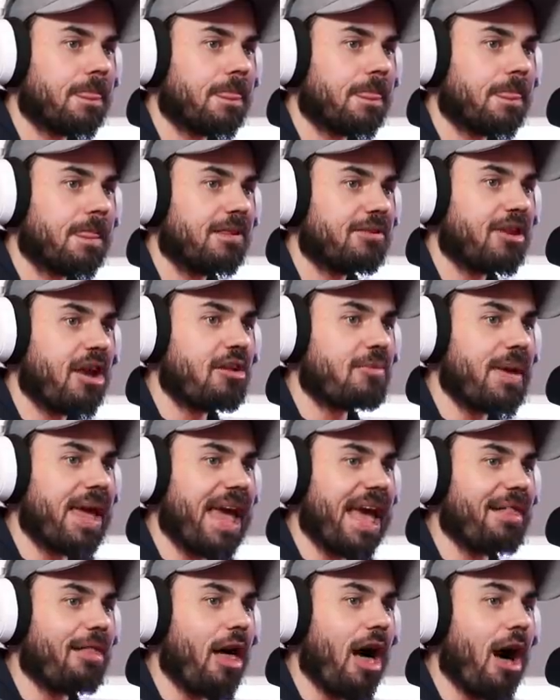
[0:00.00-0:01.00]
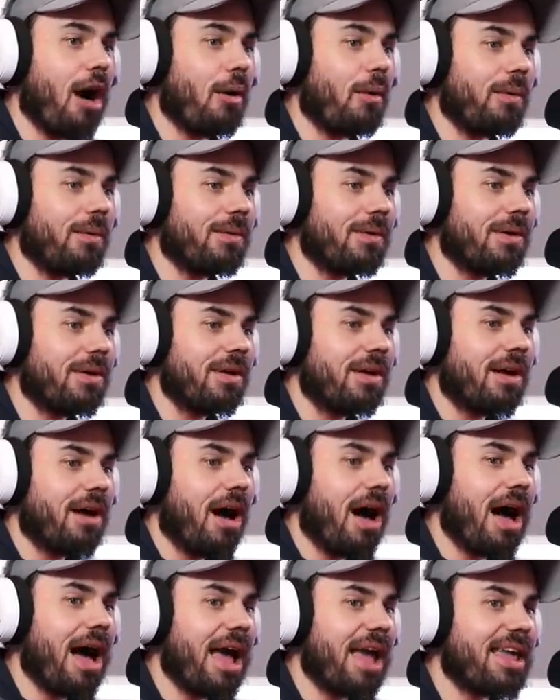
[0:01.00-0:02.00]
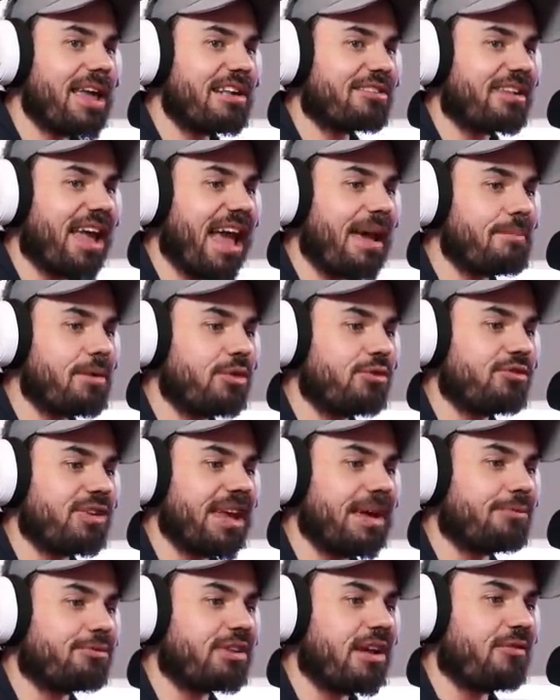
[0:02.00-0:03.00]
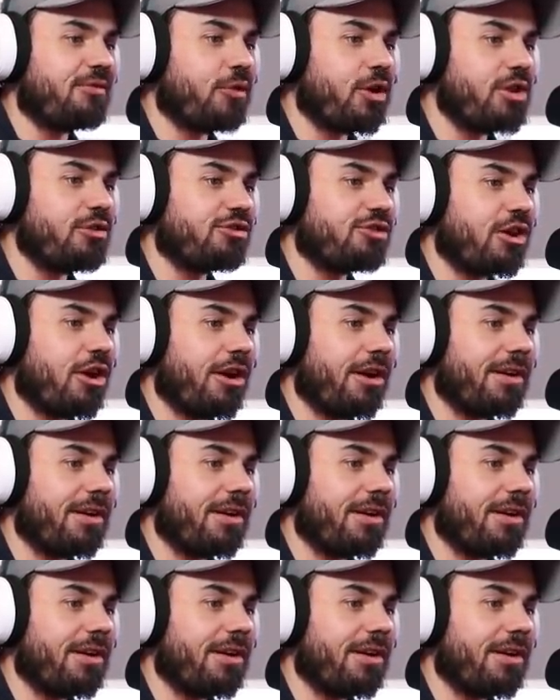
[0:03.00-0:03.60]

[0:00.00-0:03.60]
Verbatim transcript: Excuse me, hello? Hi, yes, I have museum stuff for you, sir?